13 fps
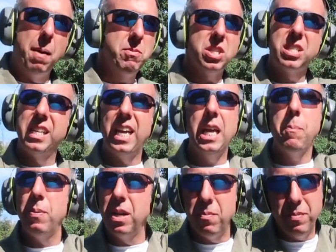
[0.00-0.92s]
I'm just
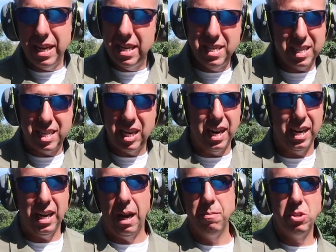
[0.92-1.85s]
keeping them in the
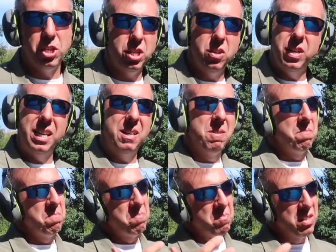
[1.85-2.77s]
target. I'm shooting
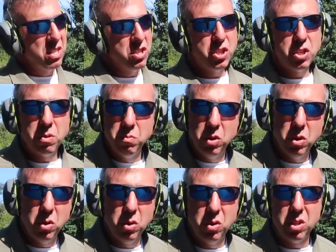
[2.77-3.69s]

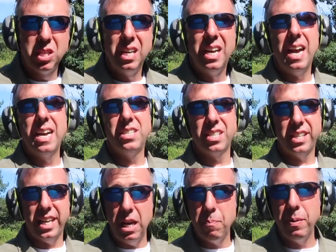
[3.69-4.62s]
smooth and
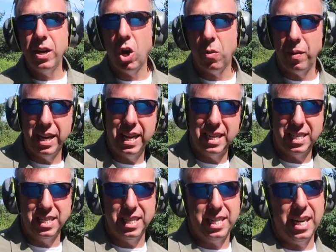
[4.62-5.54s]
just keeping all my
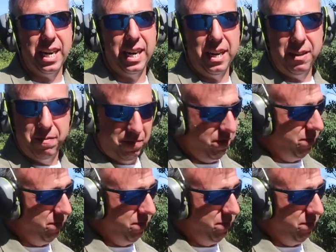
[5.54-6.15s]
hits in the target.